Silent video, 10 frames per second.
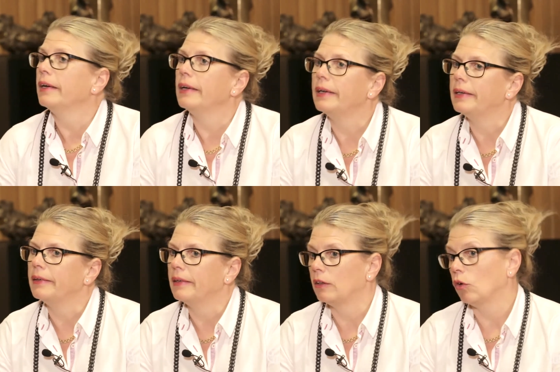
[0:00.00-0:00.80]

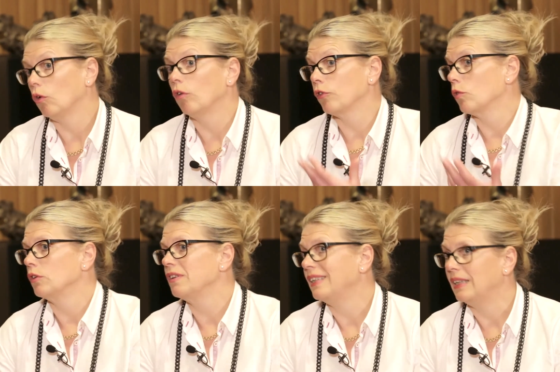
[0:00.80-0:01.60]
And of
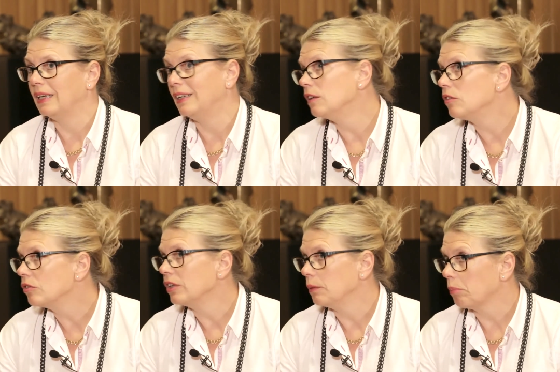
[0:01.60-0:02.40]
course, the
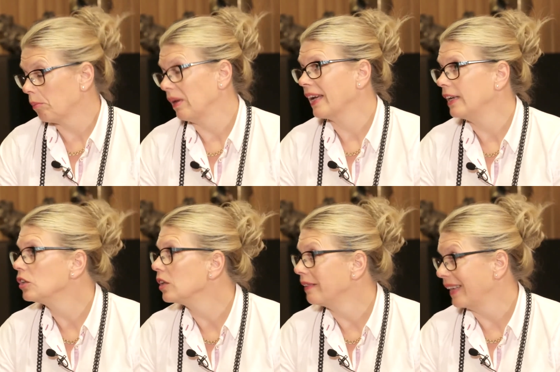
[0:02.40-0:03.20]
industry publication, the